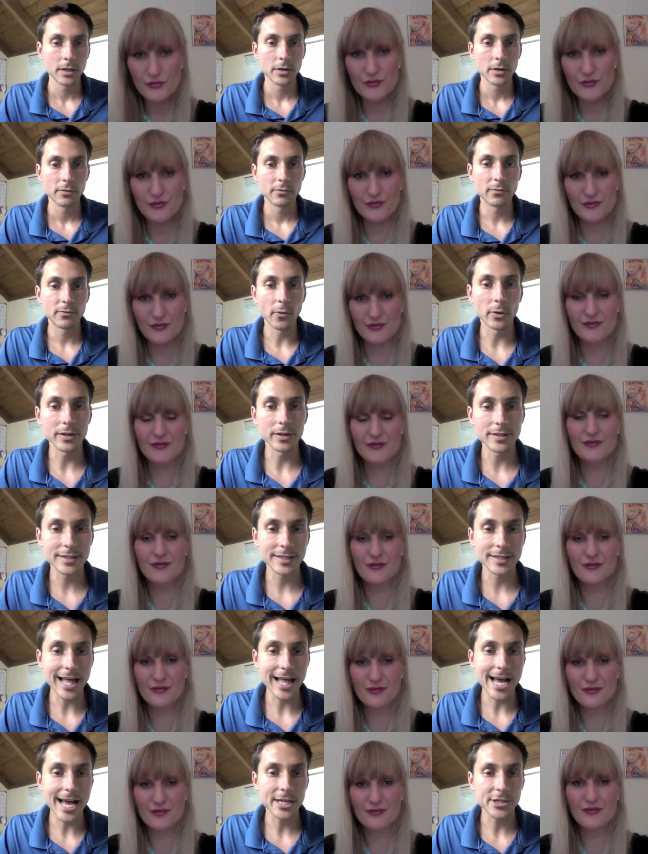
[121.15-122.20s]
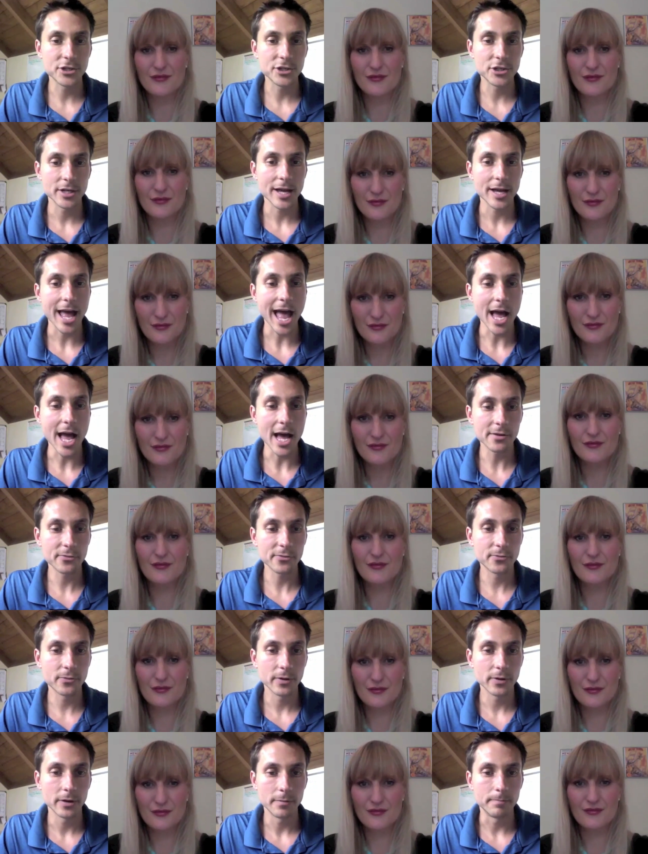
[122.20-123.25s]
Speaker 1: mm-hmm. forward slash
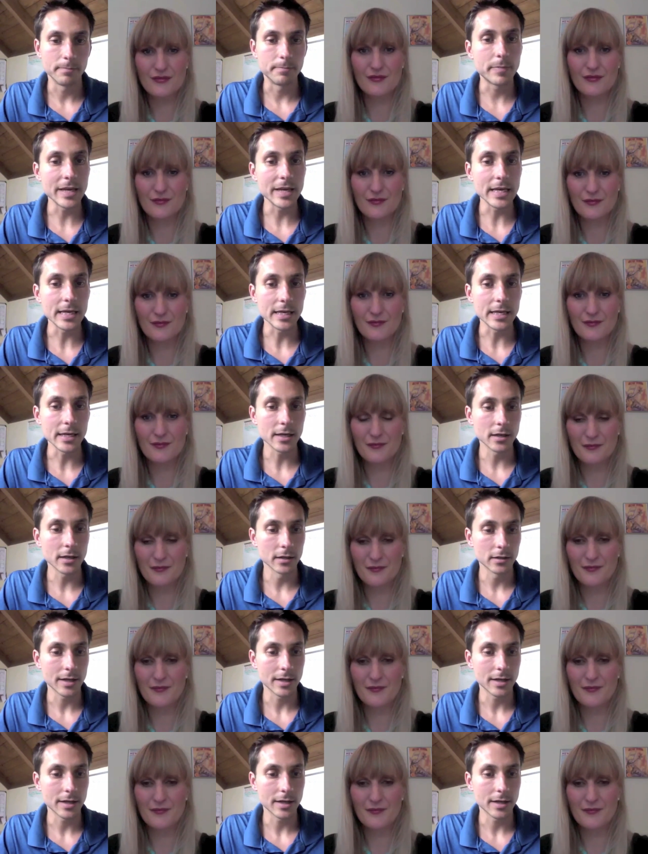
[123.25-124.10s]
FB